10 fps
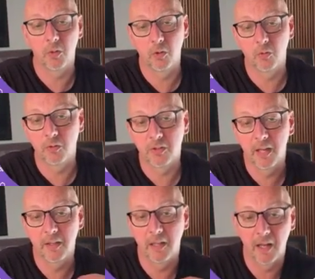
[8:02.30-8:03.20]
do is
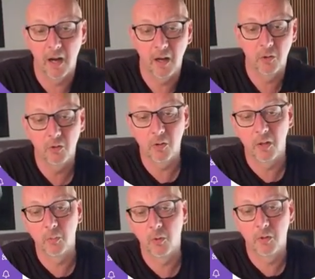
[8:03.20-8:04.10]
add the card to
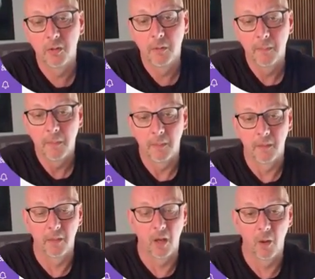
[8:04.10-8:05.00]
Trello.
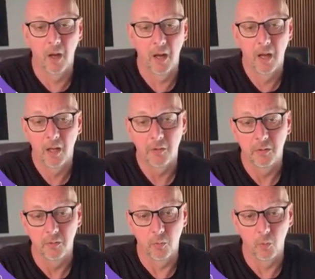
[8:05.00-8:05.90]
Now I have
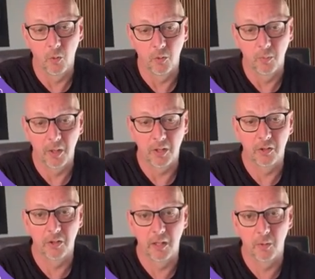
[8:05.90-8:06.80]

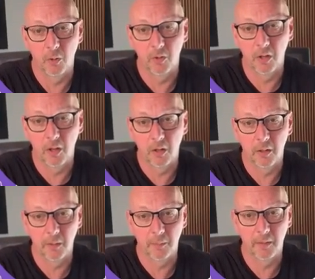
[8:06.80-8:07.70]
automation demo here.
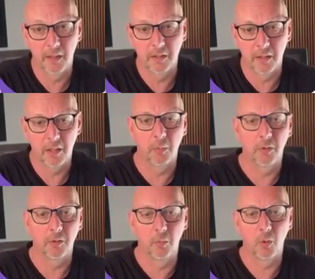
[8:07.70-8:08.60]
That's the name
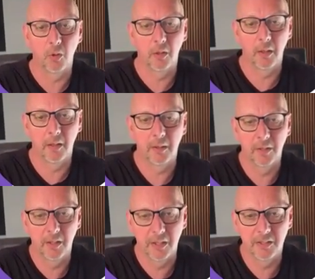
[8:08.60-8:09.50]
of the board.
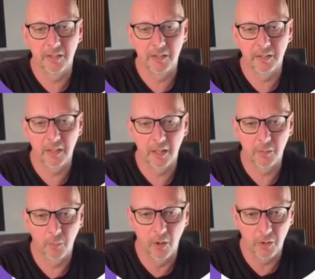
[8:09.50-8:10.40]
The list is
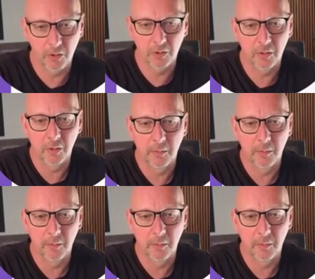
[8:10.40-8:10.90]
inbox.